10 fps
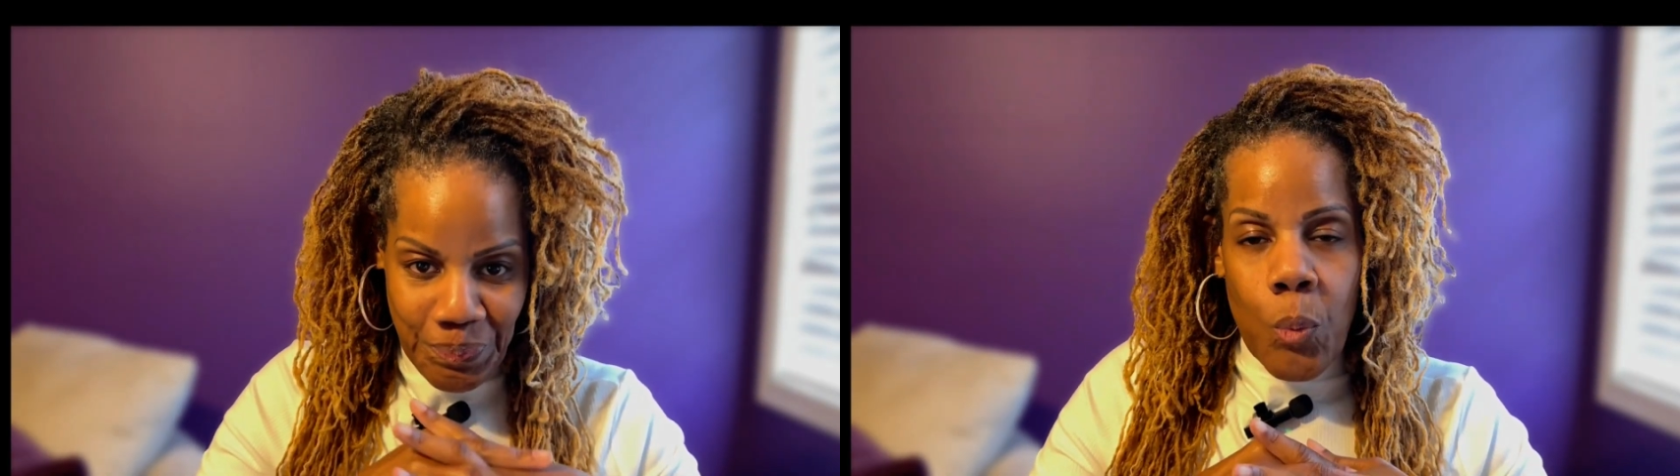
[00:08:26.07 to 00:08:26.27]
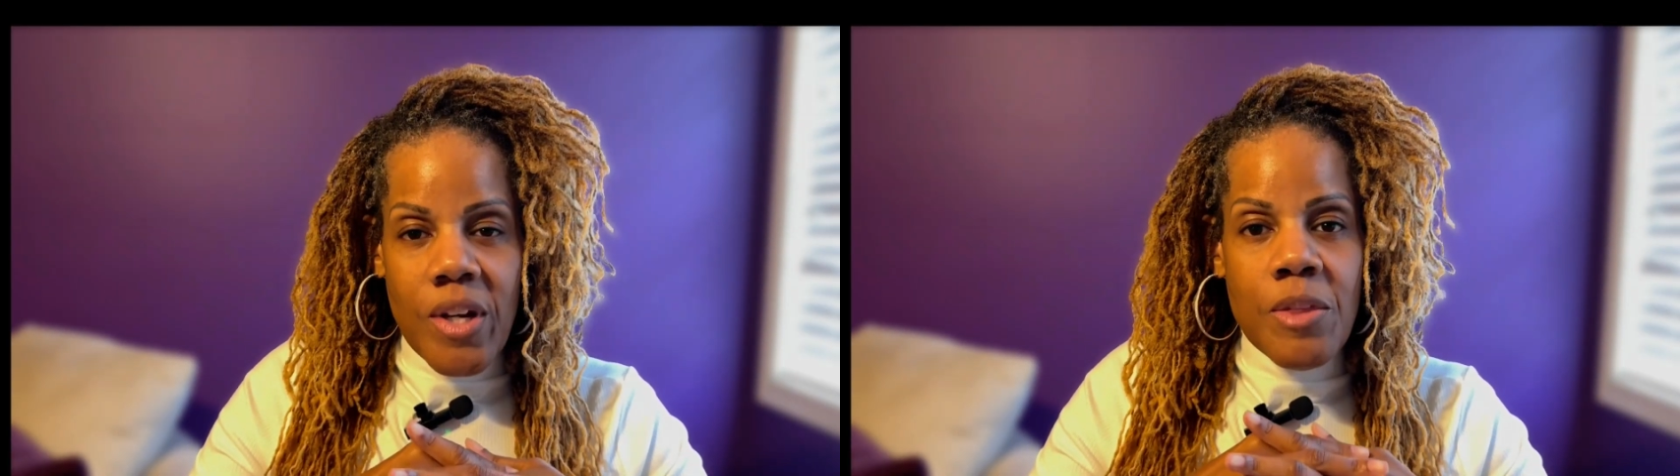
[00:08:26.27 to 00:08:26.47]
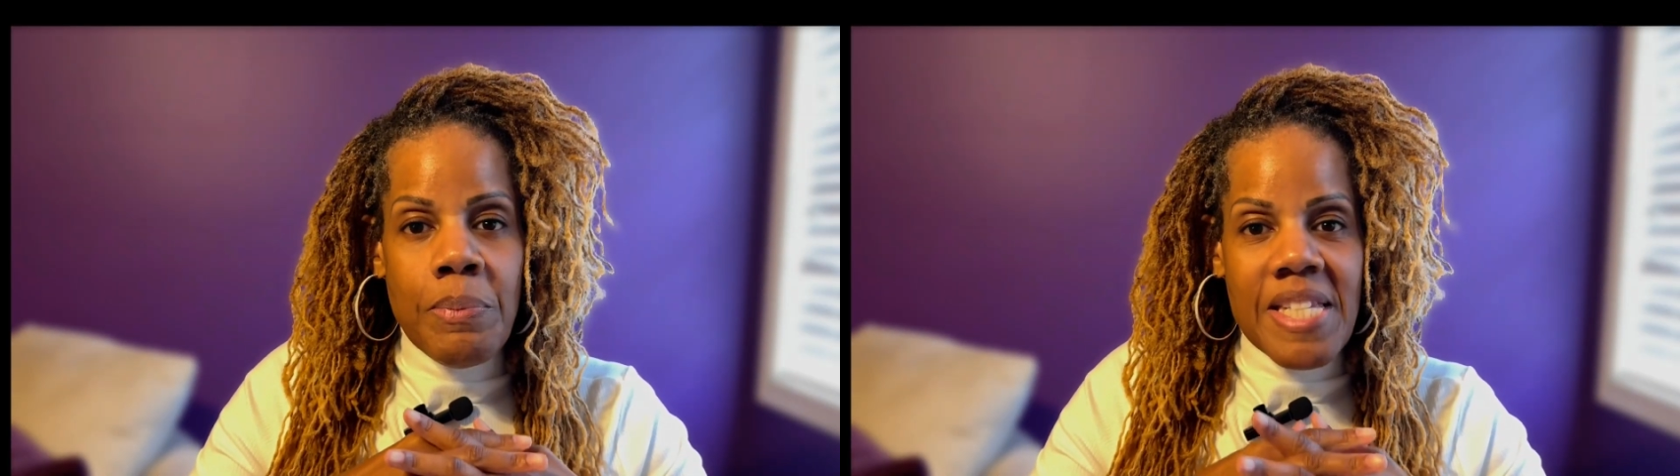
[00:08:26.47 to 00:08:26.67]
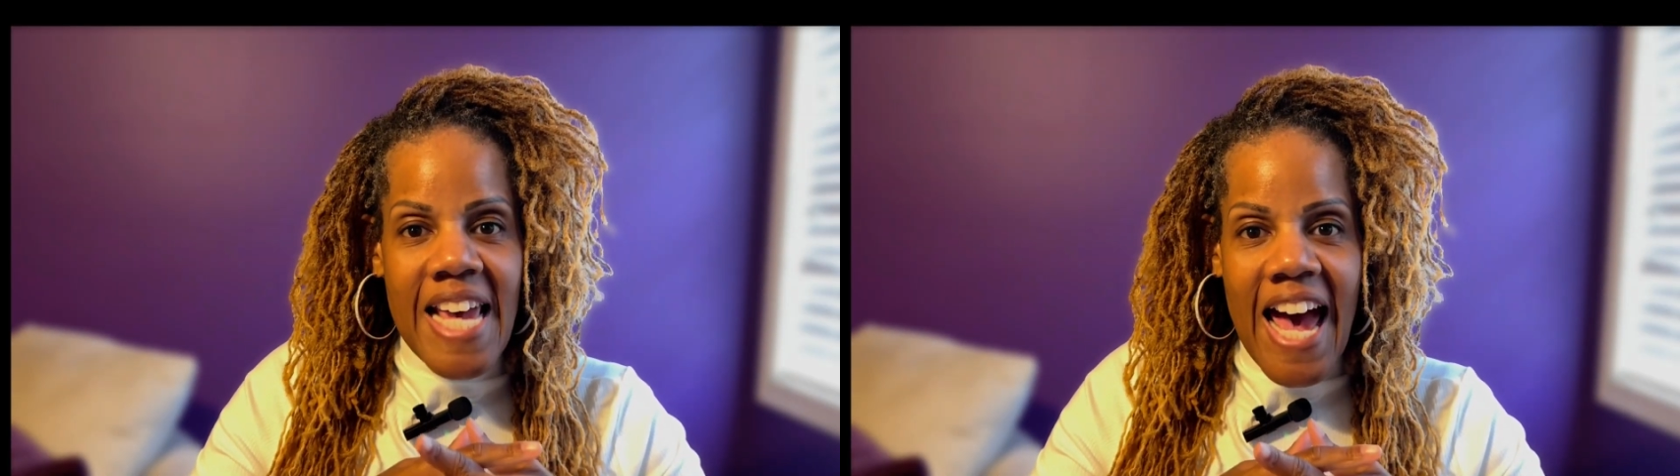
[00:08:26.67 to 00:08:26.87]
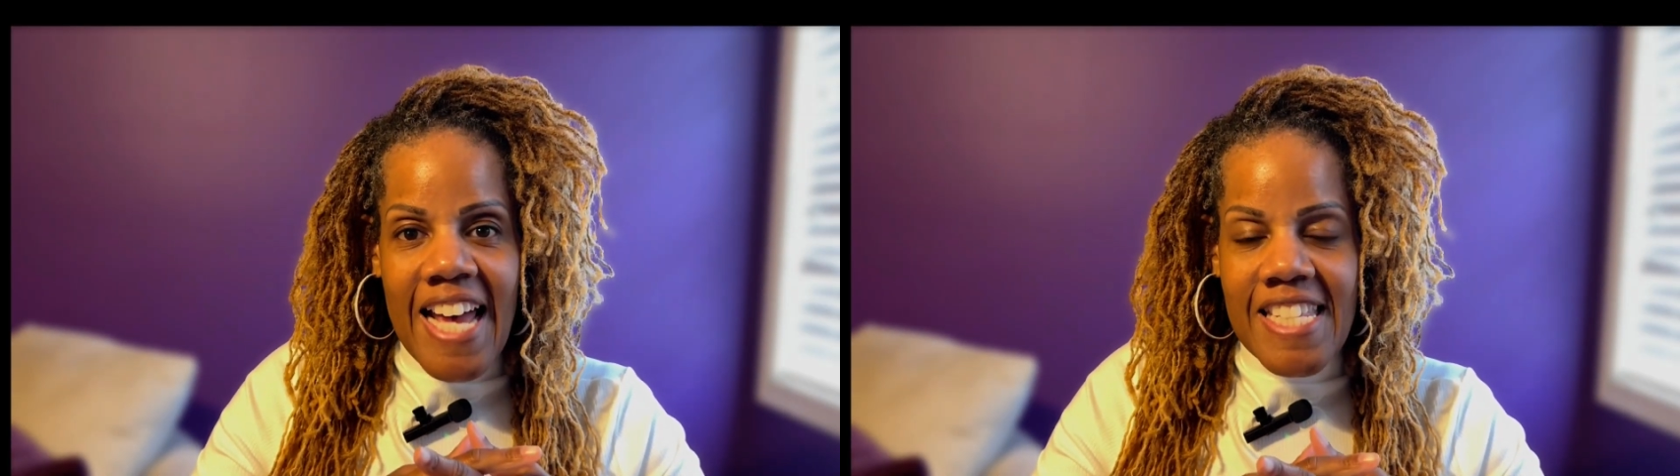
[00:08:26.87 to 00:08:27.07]
With
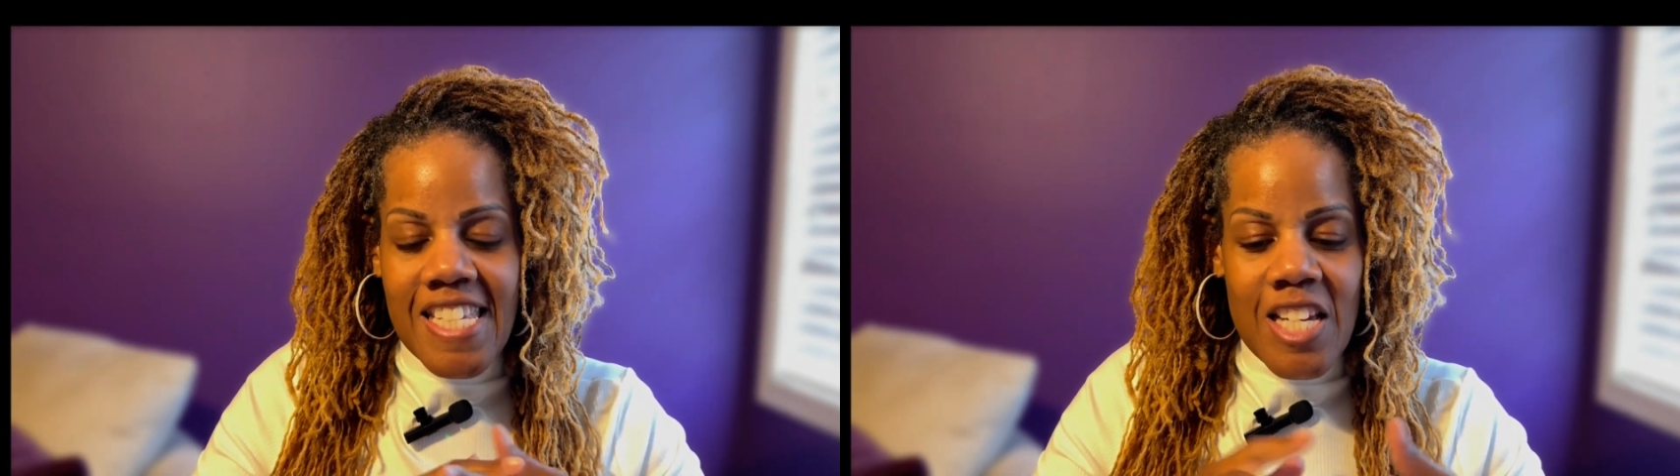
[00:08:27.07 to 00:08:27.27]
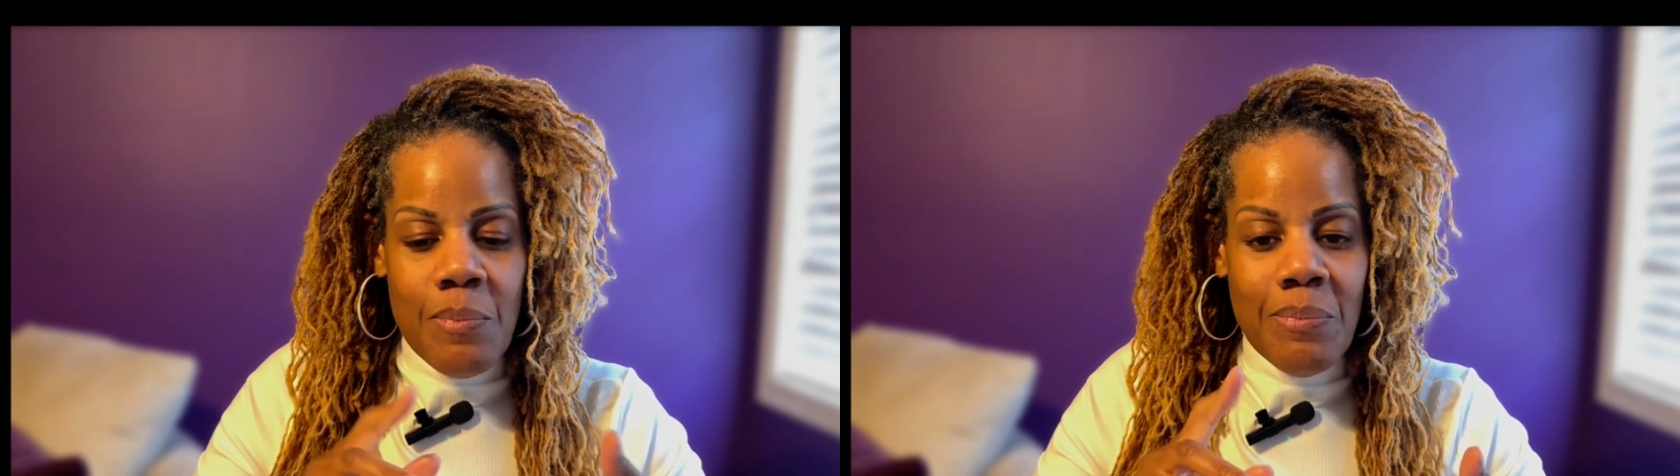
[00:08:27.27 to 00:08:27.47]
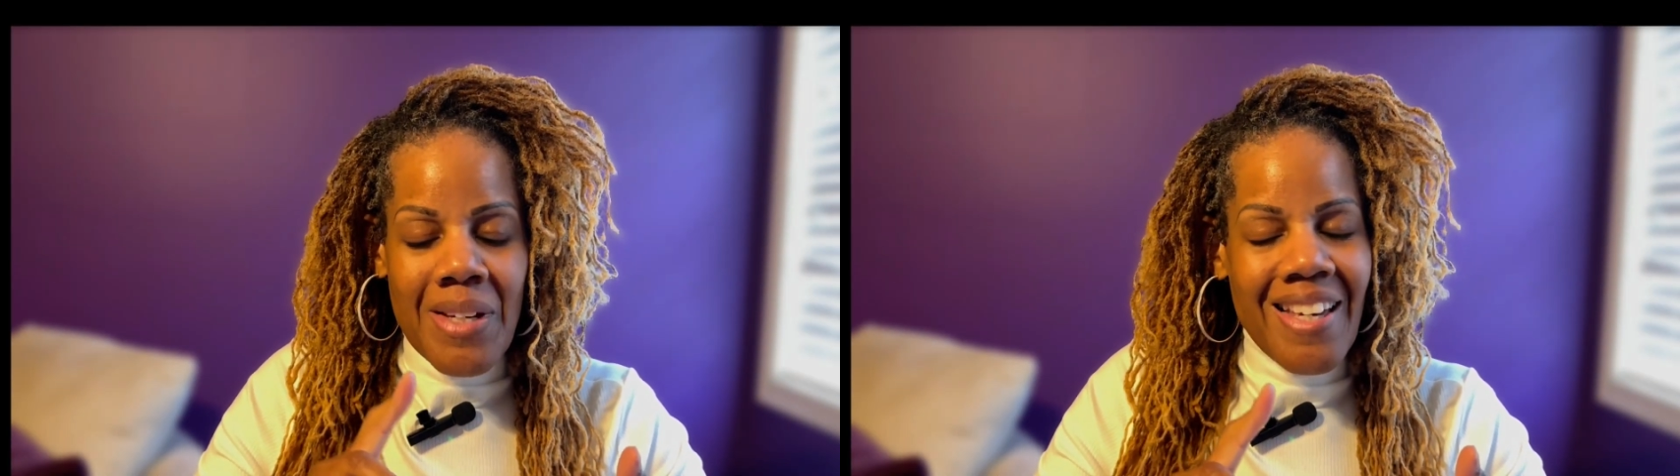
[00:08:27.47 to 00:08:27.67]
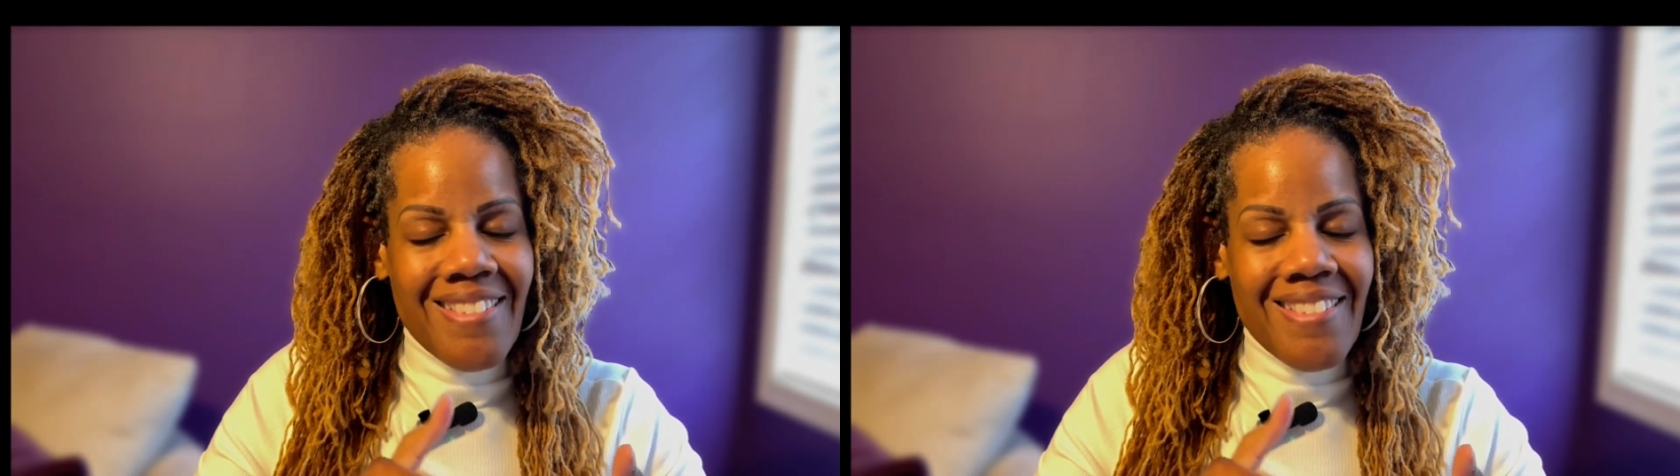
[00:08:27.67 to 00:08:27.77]
potassium,